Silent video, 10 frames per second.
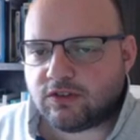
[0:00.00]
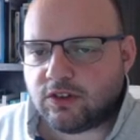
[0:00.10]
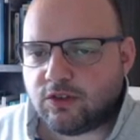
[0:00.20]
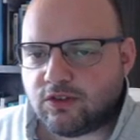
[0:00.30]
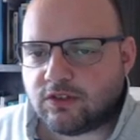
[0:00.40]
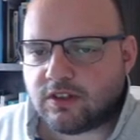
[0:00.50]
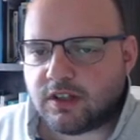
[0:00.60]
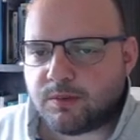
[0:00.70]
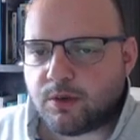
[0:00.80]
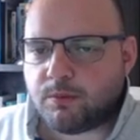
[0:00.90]
solutions to
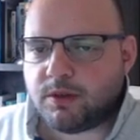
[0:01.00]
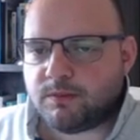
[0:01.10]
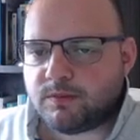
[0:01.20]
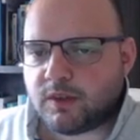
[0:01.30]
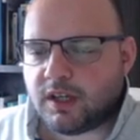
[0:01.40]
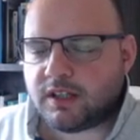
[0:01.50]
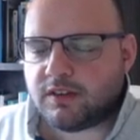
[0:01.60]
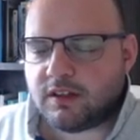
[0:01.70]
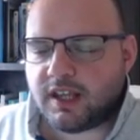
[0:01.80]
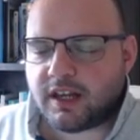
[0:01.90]
their problem,
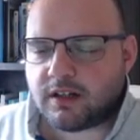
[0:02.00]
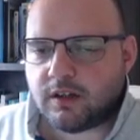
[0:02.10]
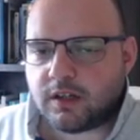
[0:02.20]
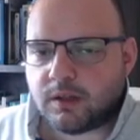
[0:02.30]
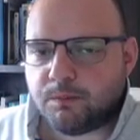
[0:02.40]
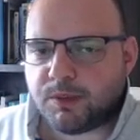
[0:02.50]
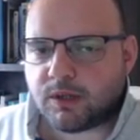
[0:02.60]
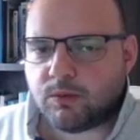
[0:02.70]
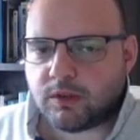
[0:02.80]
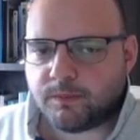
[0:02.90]
and the end client can
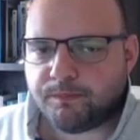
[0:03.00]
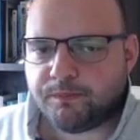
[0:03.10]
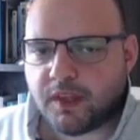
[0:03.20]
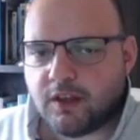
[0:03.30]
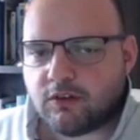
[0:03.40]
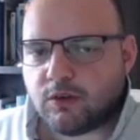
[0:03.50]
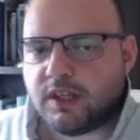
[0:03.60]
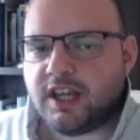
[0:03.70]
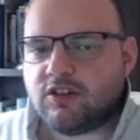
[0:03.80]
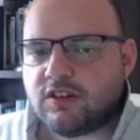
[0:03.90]
pick one. So
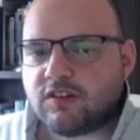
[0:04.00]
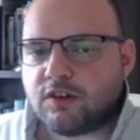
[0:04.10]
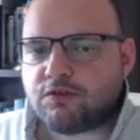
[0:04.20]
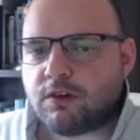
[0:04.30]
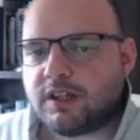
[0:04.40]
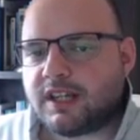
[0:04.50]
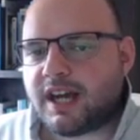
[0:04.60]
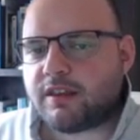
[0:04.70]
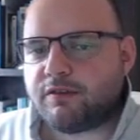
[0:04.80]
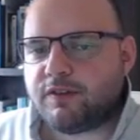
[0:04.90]
the agent is going to try and
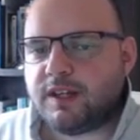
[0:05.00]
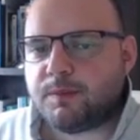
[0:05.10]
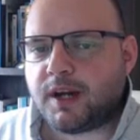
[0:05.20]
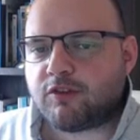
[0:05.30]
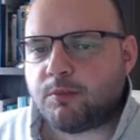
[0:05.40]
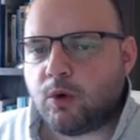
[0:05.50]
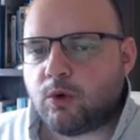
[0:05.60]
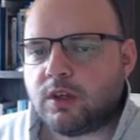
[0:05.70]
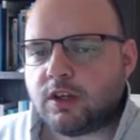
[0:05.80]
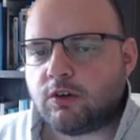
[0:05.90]
gather feedback from
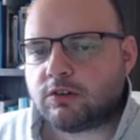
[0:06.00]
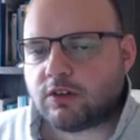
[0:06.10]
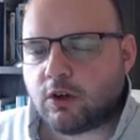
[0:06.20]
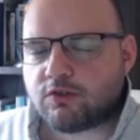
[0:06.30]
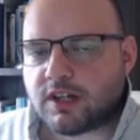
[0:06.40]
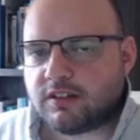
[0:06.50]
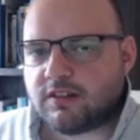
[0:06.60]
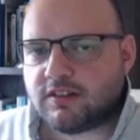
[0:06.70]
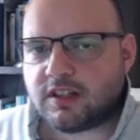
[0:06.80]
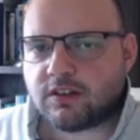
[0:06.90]
all the contractors
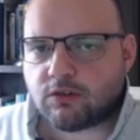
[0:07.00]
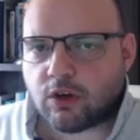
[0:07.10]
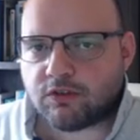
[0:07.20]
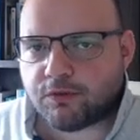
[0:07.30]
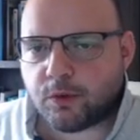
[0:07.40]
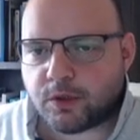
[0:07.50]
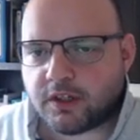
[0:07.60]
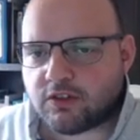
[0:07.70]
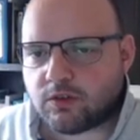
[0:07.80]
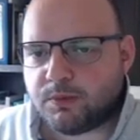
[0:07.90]
they send across for an
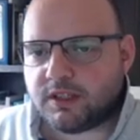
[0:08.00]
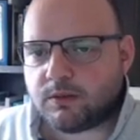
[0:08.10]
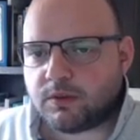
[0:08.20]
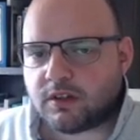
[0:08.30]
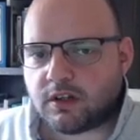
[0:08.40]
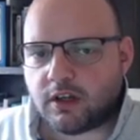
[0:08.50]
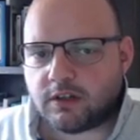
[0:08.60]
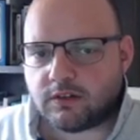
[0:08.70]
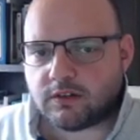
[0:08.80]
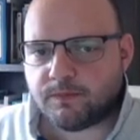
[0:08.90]
initial meeting with the
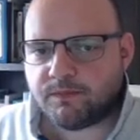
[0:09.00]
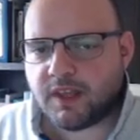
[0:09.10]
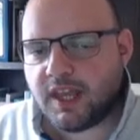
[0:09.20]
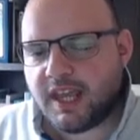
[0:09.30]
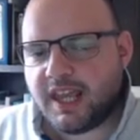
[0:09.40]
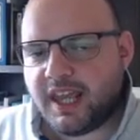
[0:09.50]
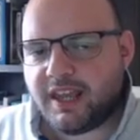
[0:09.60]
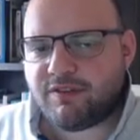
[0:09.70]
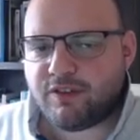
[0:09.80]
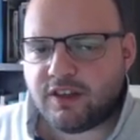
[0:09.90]
client.
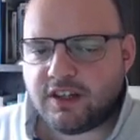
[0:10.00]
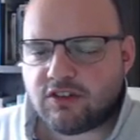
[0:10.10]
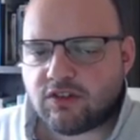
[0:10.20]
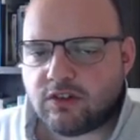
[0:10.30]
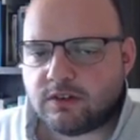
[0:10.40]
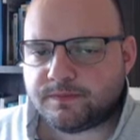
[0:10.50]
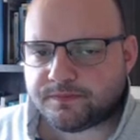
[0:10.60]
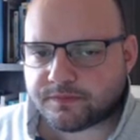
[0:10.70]
If the initial